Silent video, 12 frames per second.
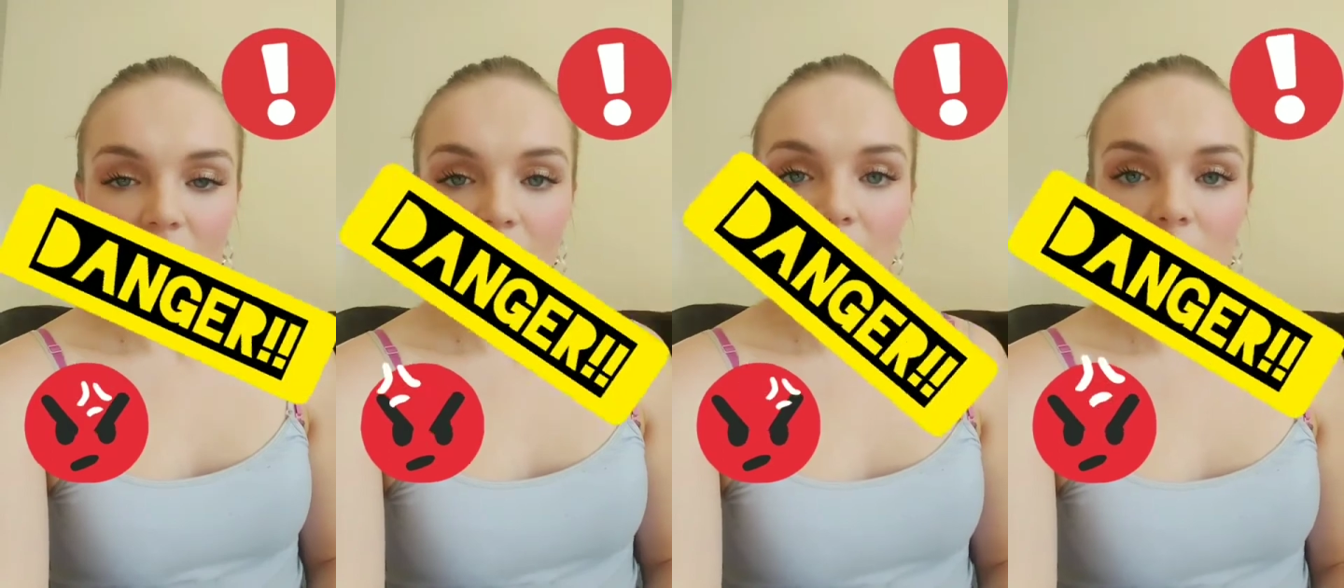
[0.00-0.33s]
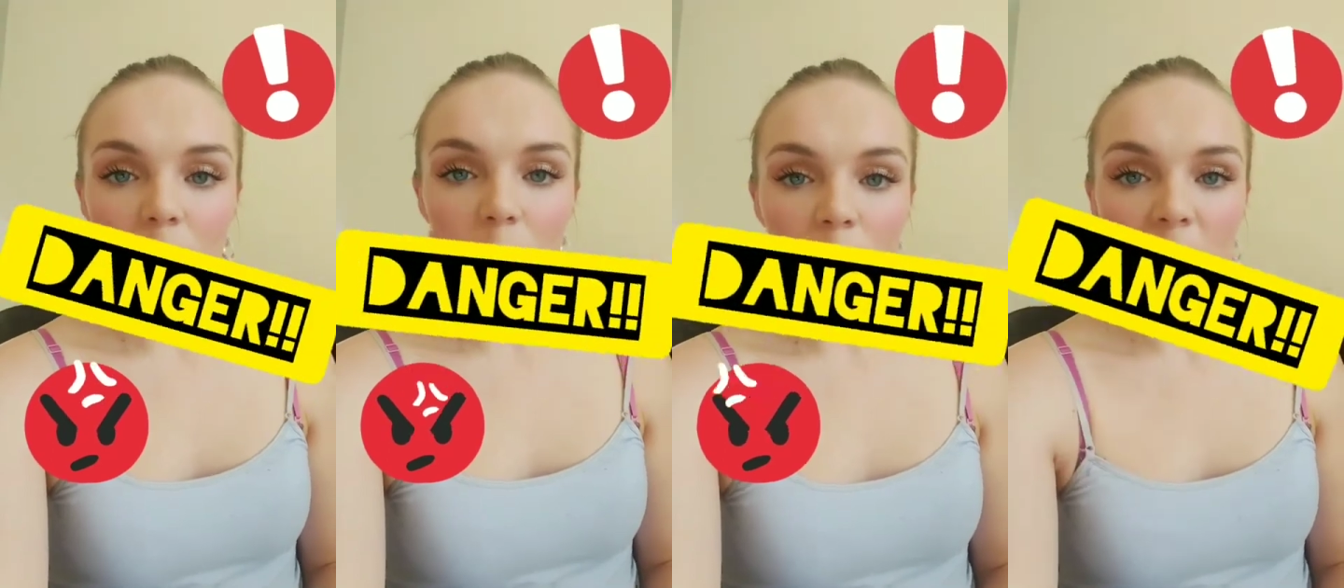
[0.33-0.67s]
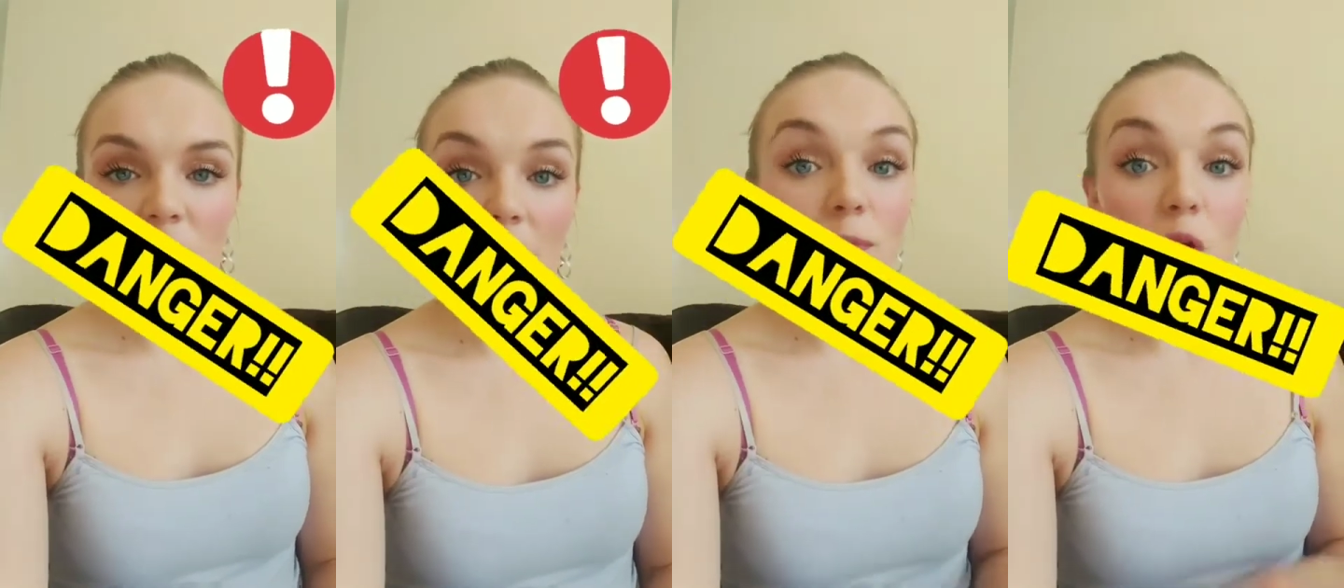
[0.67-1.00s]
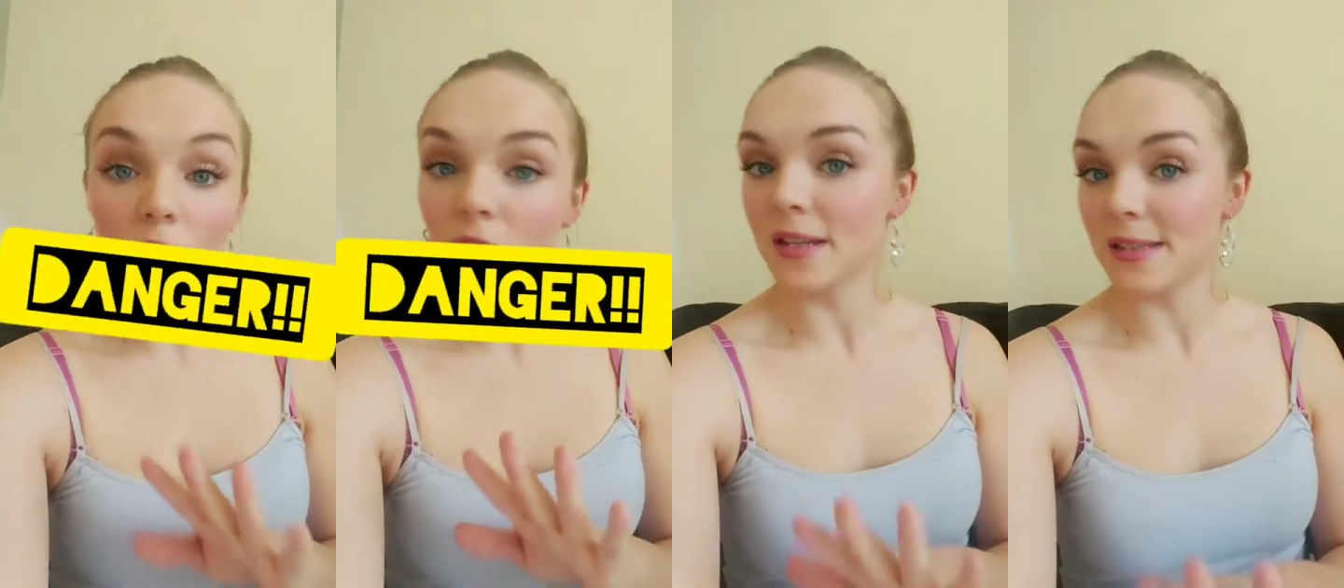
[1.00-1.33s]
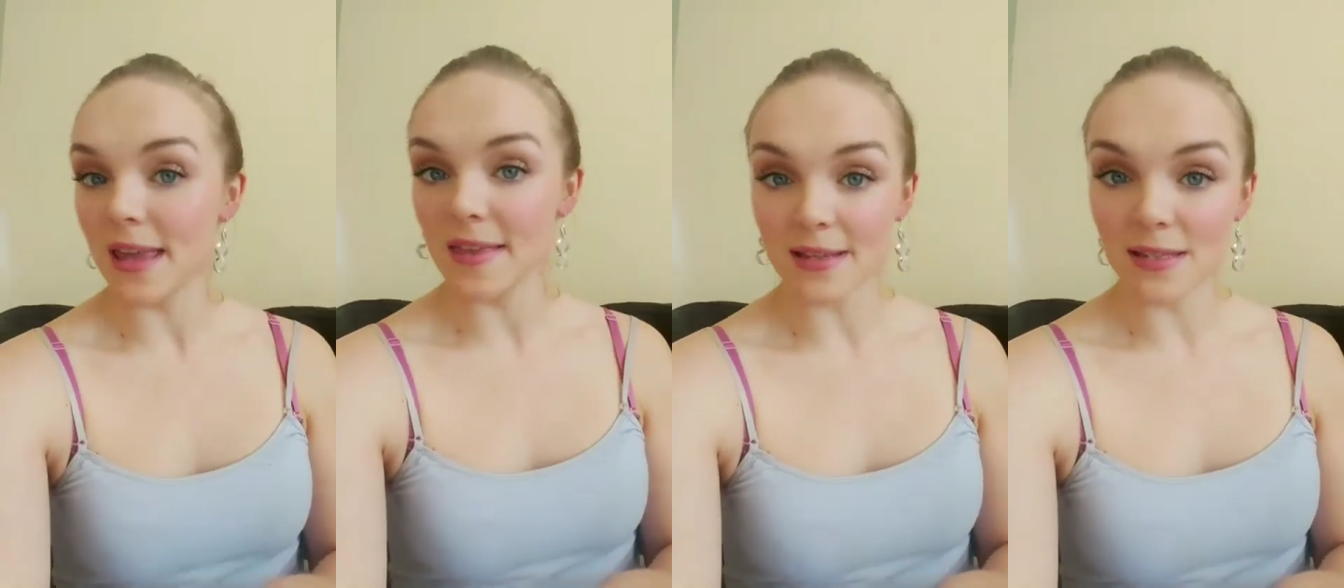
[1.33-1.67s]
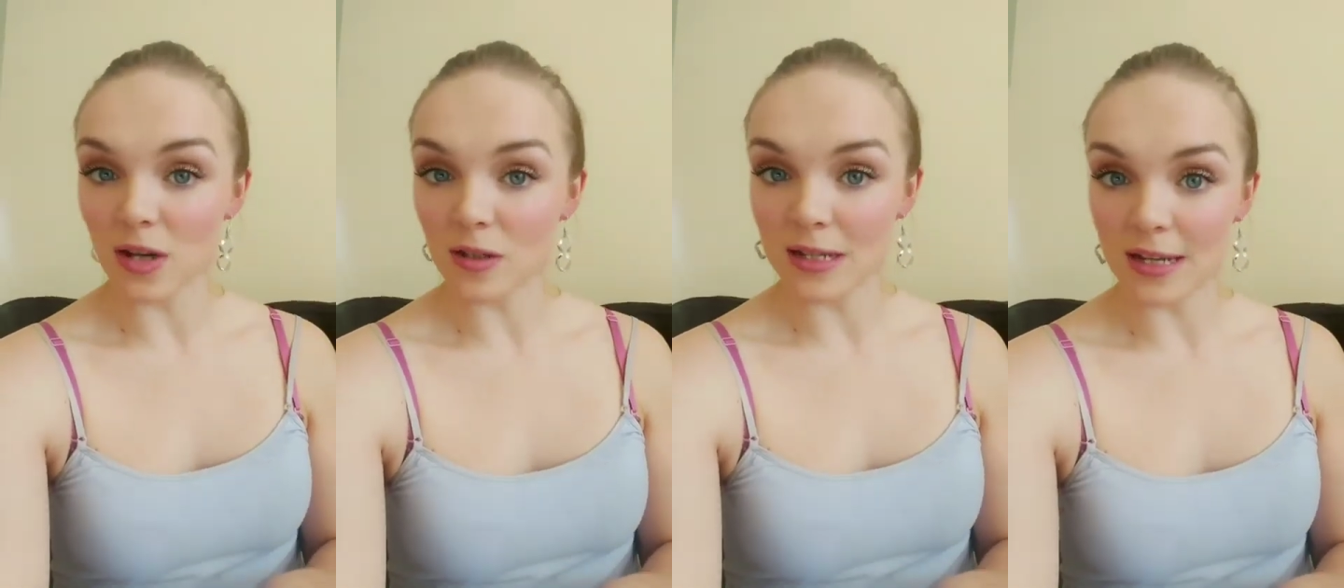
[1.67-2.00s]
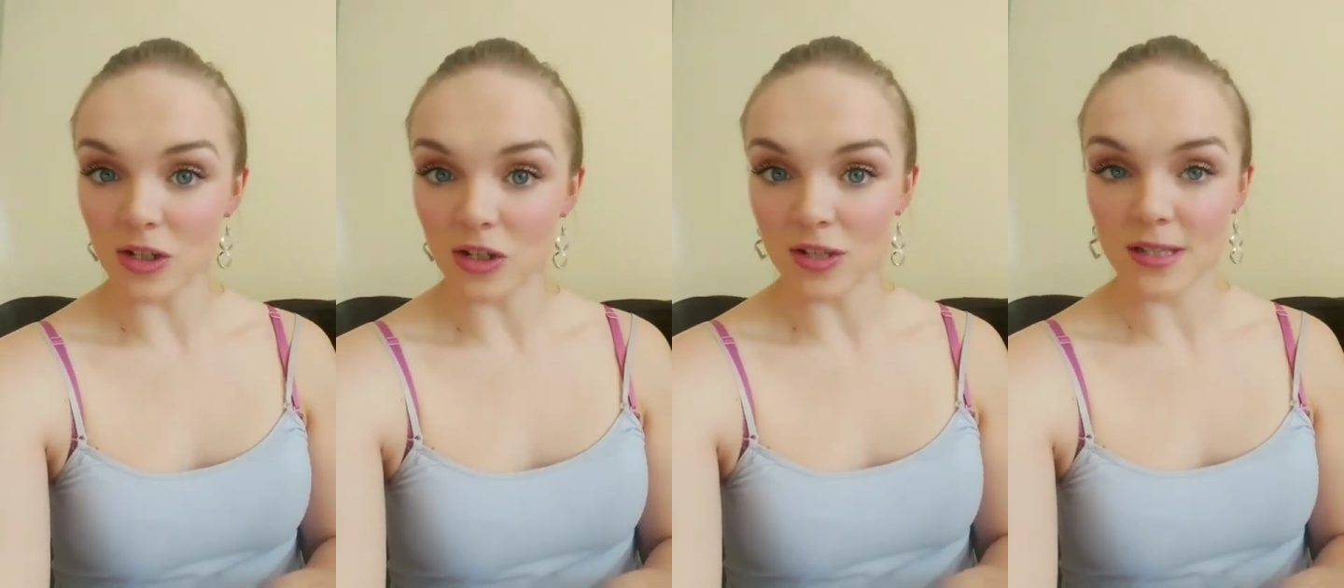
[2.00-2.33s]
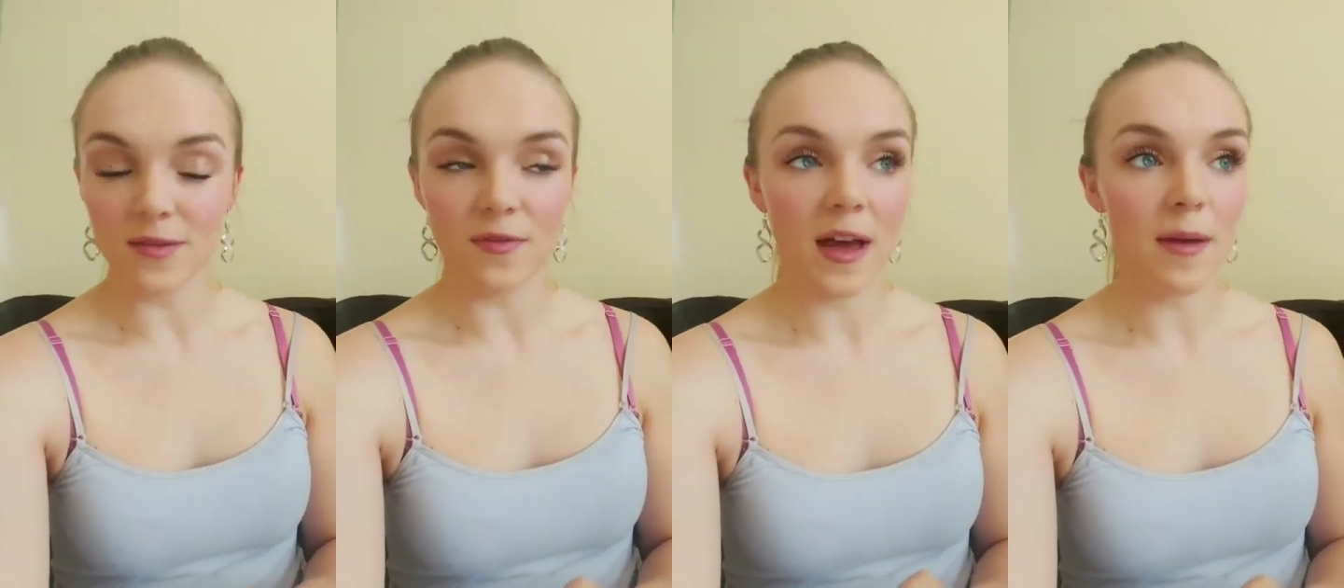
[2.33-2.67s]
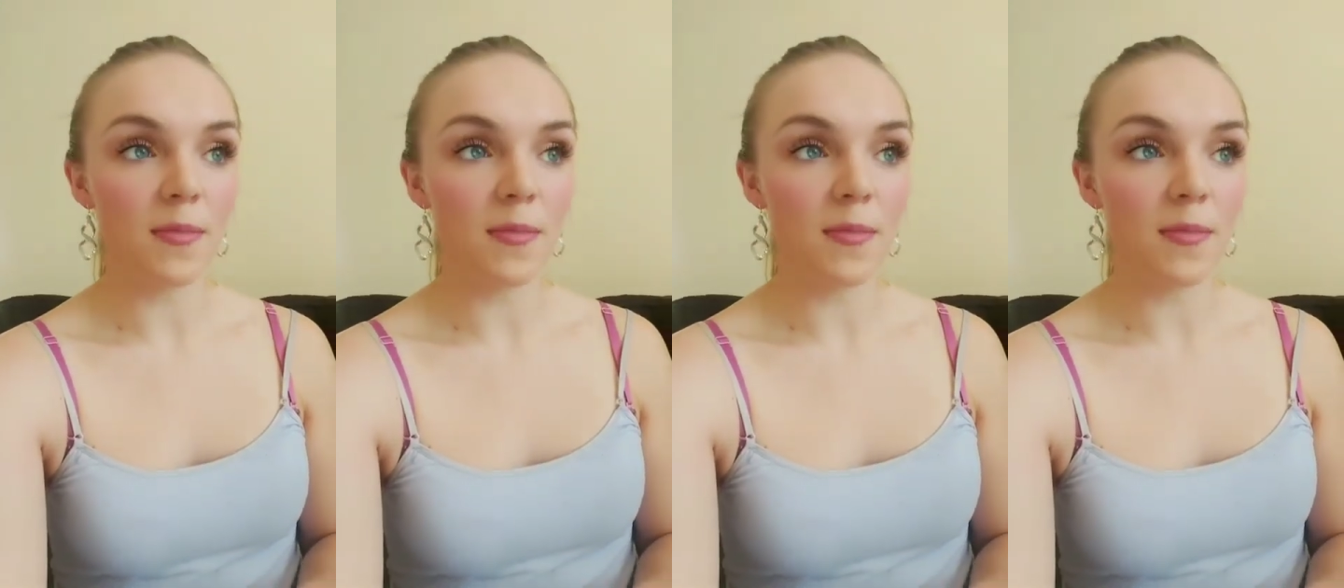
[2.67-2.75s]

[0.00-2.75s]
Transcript: which I'm not going to say that's totally unjustified,